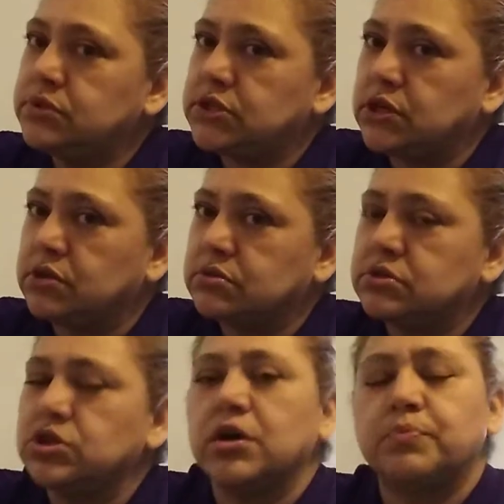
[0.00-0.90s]
you know,
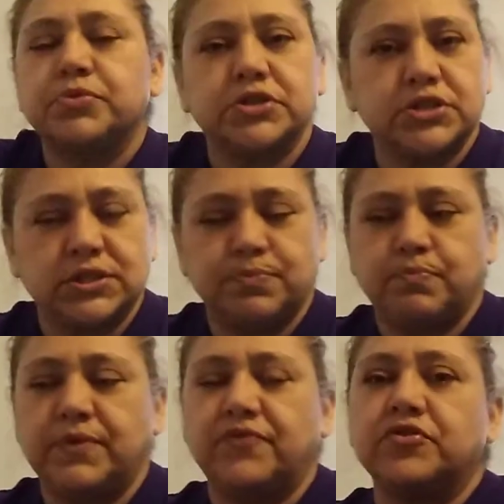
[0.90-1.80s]
doll purchase
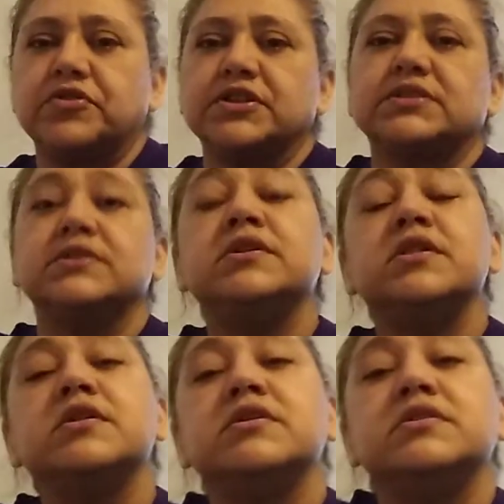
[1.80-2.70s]
before this
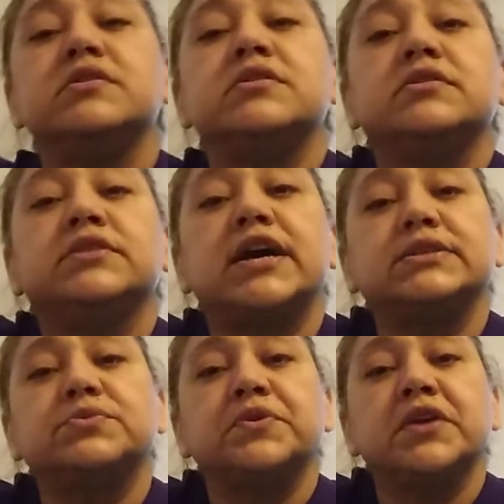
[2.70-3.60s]

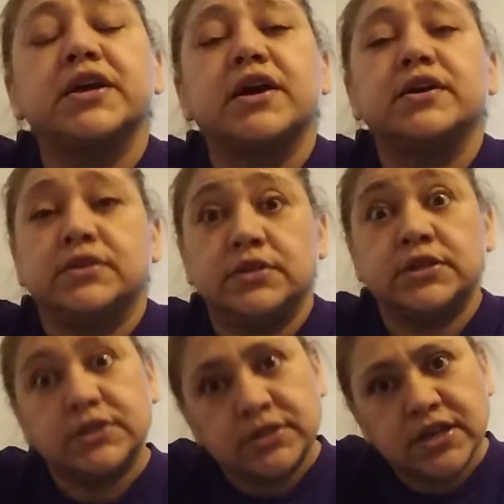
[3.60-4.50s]
last one. I got
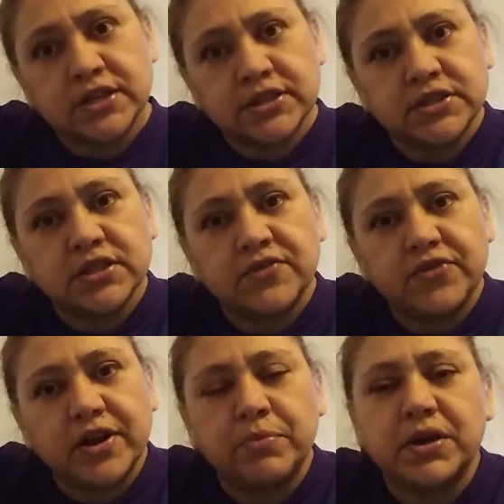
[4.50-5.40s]
another
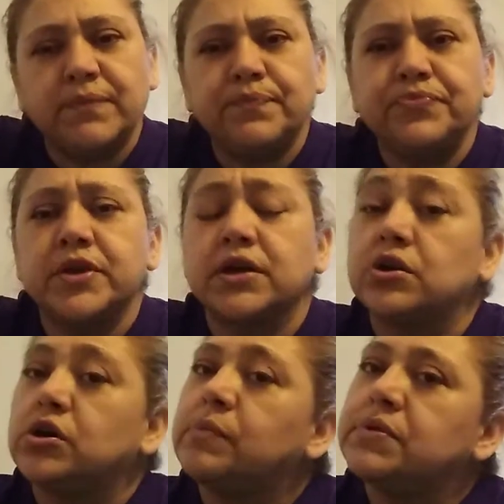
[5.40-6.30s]
delivery, but I'm not
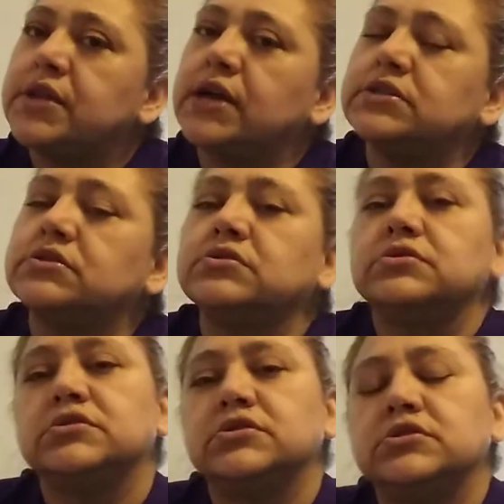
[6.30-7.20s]
going to open that.
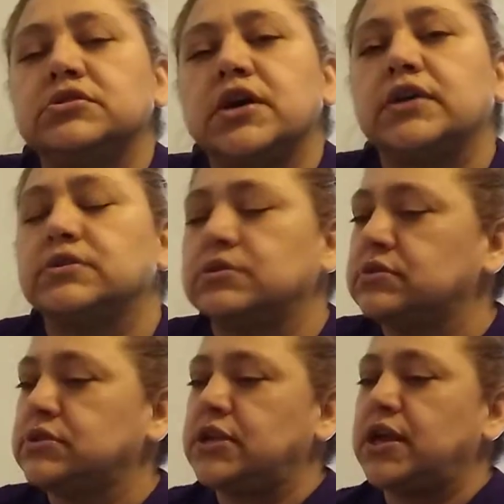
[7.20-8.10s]
Not
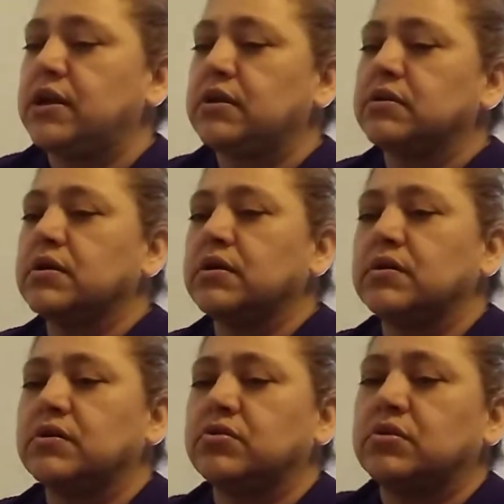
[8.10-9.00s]
today.
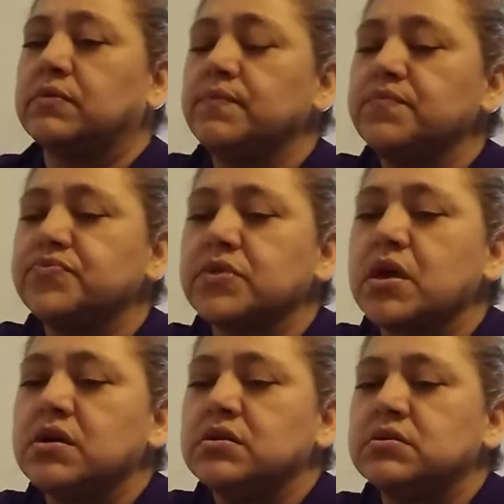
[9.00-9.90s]
Or,
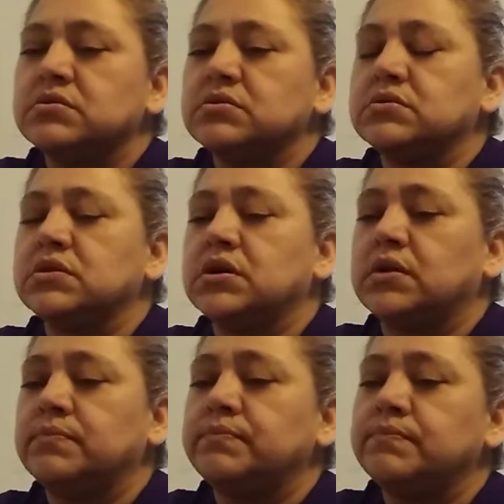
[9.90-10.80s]

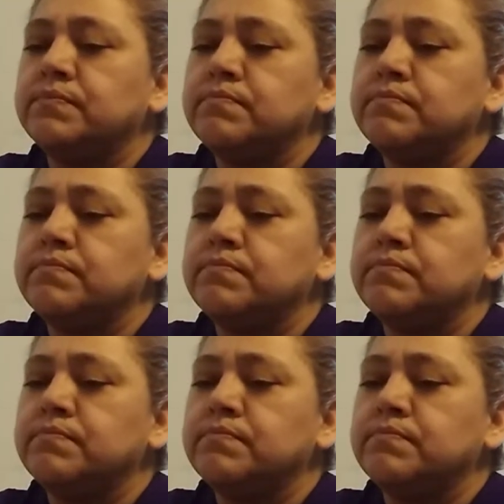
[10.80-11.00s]
um,